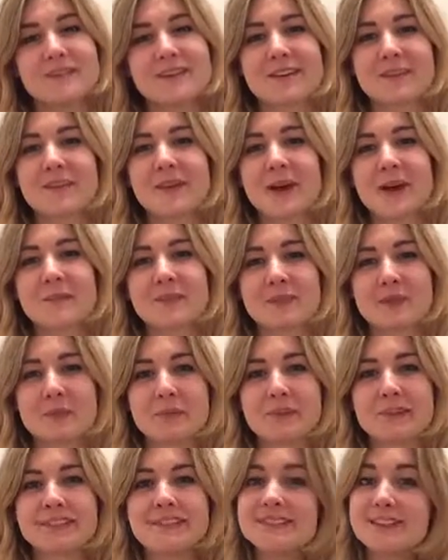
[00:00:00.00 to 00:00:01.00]
So I'm
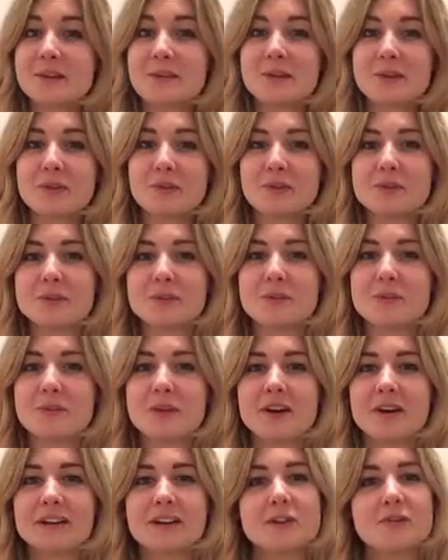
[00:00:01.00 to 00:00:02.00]
going to stick with what's been
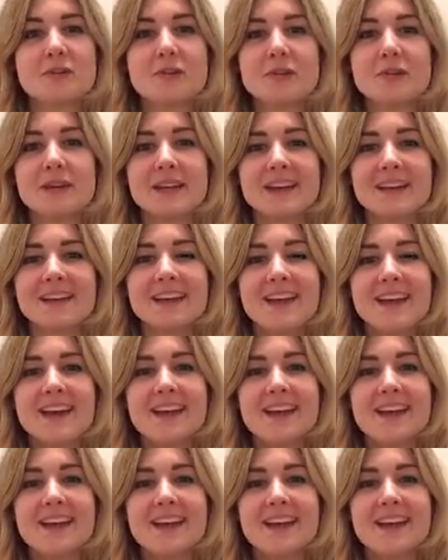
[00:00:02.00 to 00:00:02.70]
working for me.